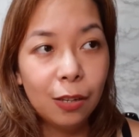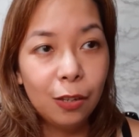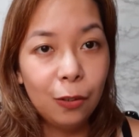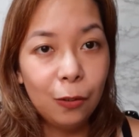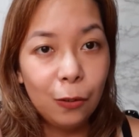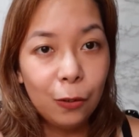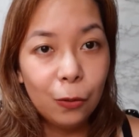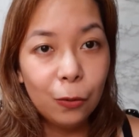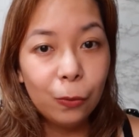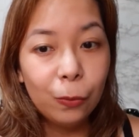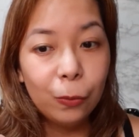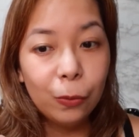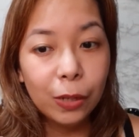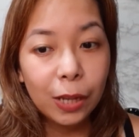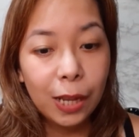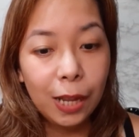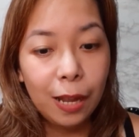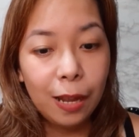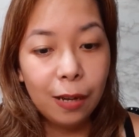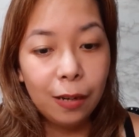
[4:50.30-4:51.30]
you
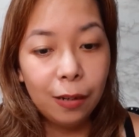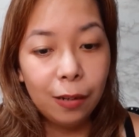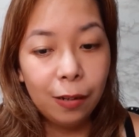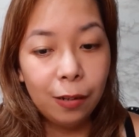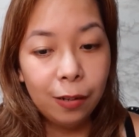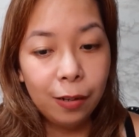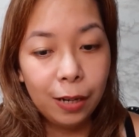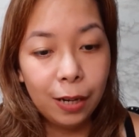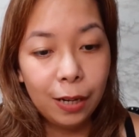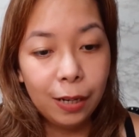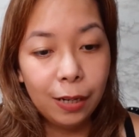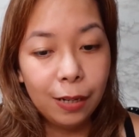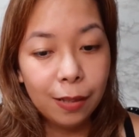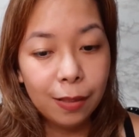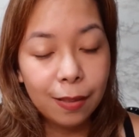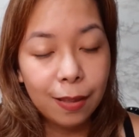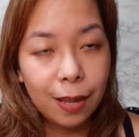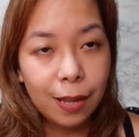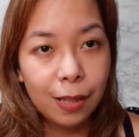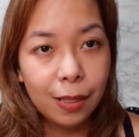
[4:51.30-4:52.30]
can already
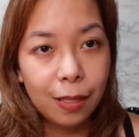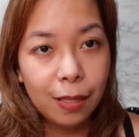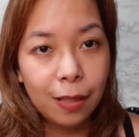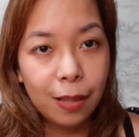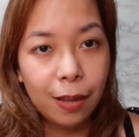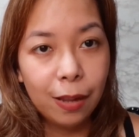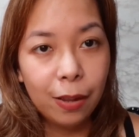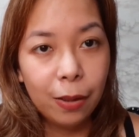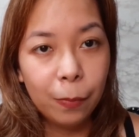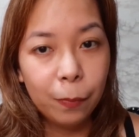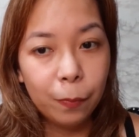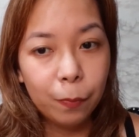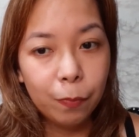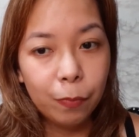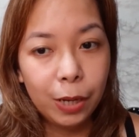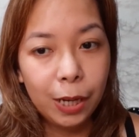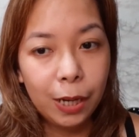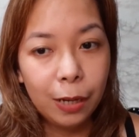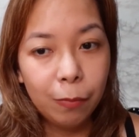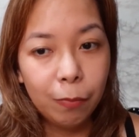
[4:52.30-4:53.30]
send them,
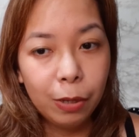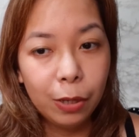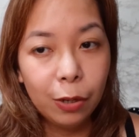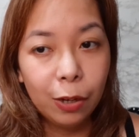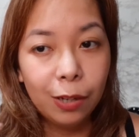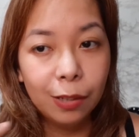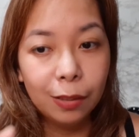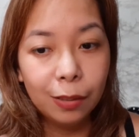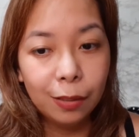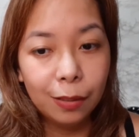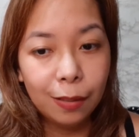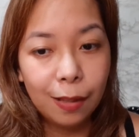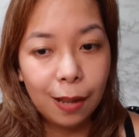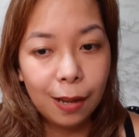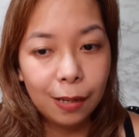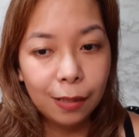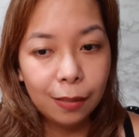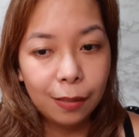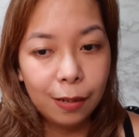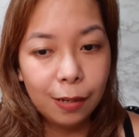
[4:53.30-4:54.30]
parang may
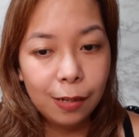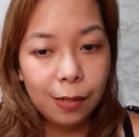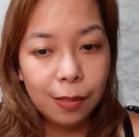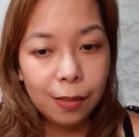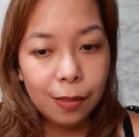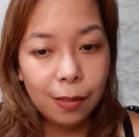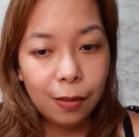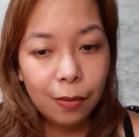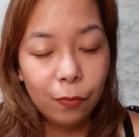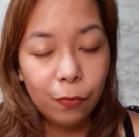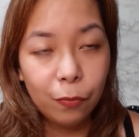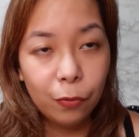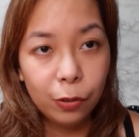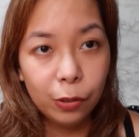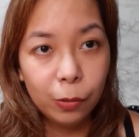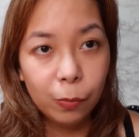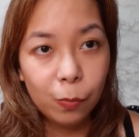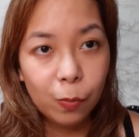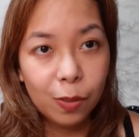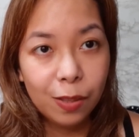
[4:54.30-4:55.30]
contact tracing
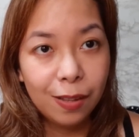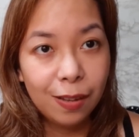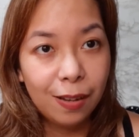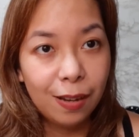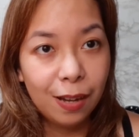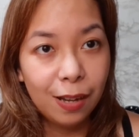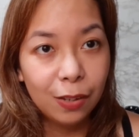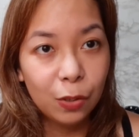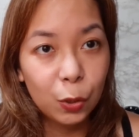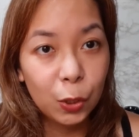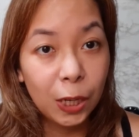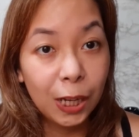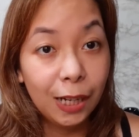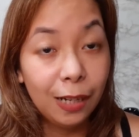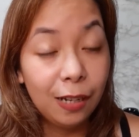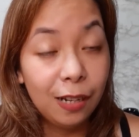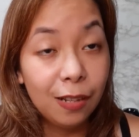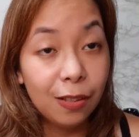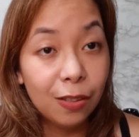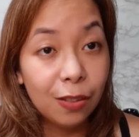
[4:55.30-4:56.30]
form sila,
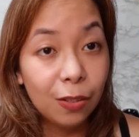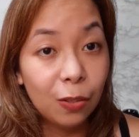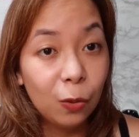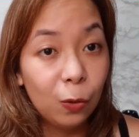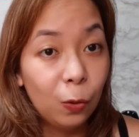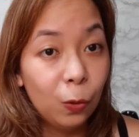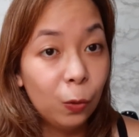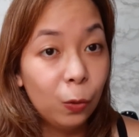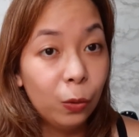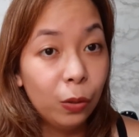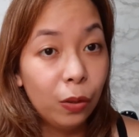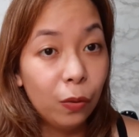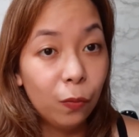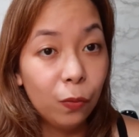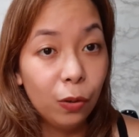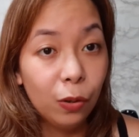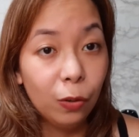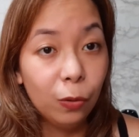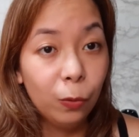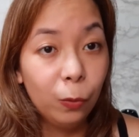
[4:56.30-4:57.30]
checklist to know if
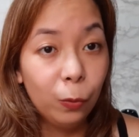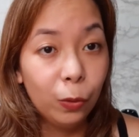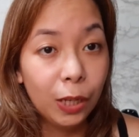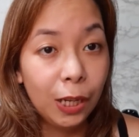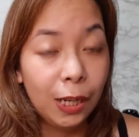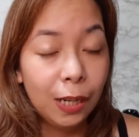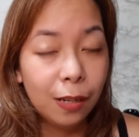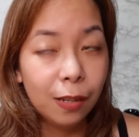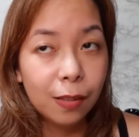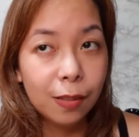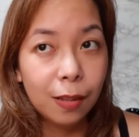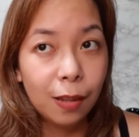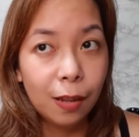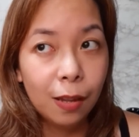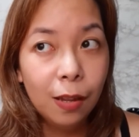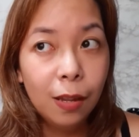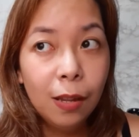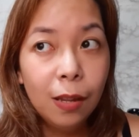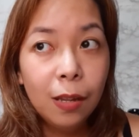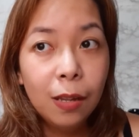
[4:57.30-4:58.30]
you're okay.
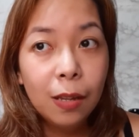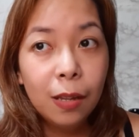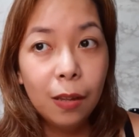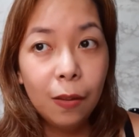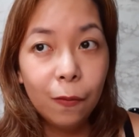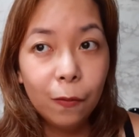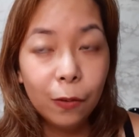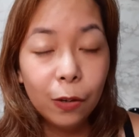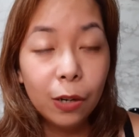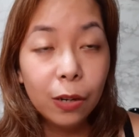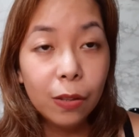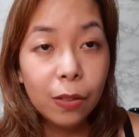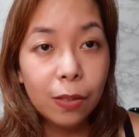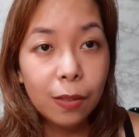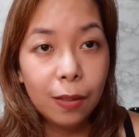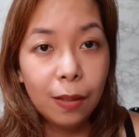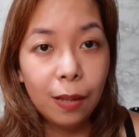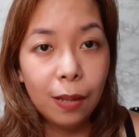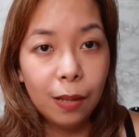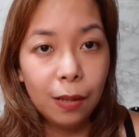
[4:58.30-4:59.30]
Kasi, if you're
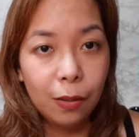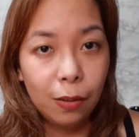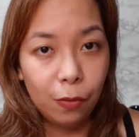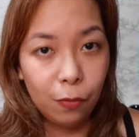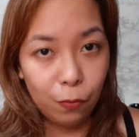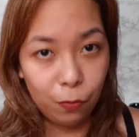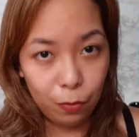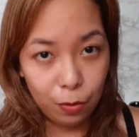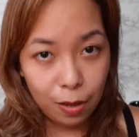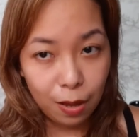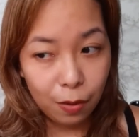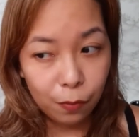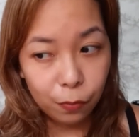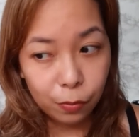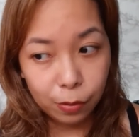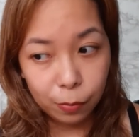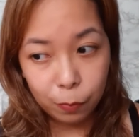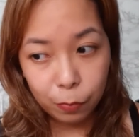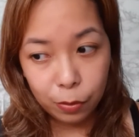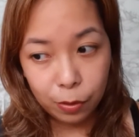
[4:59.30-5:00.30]
sick, if you have
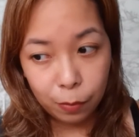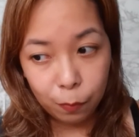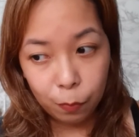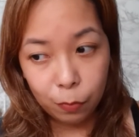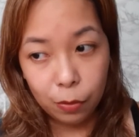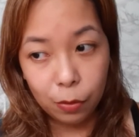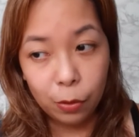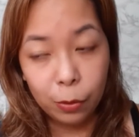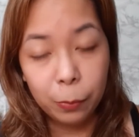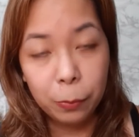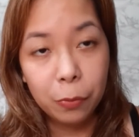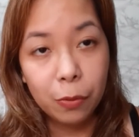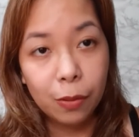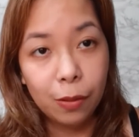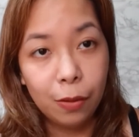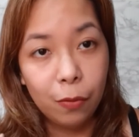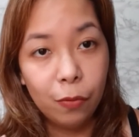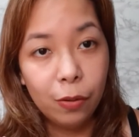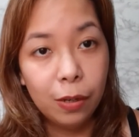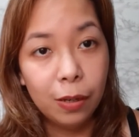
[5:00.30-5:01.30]
some symptoms,
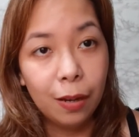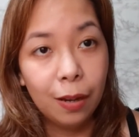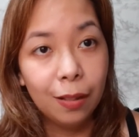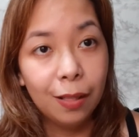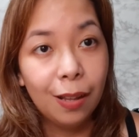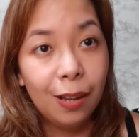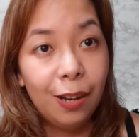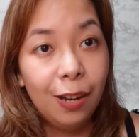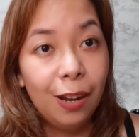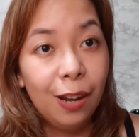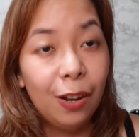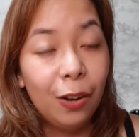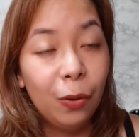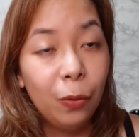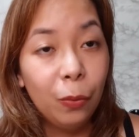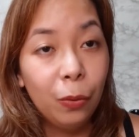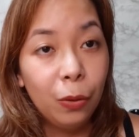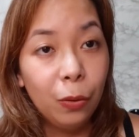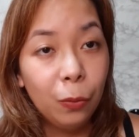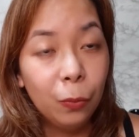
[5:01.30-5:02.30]
they will not
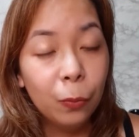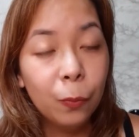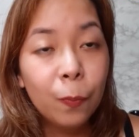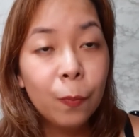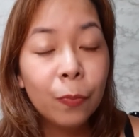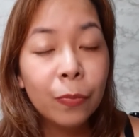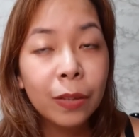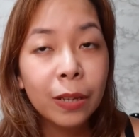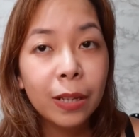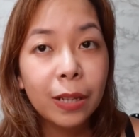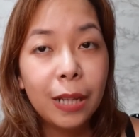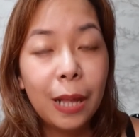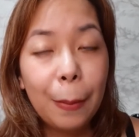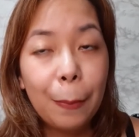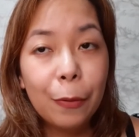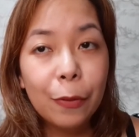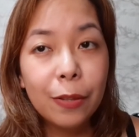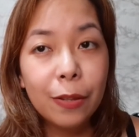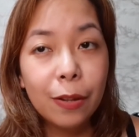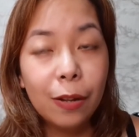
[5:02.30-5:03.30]
allow you.
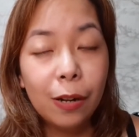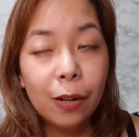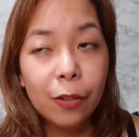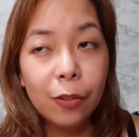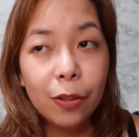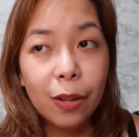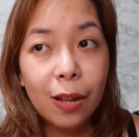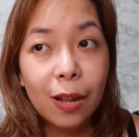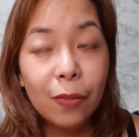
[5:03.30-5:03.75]
Tapos, you also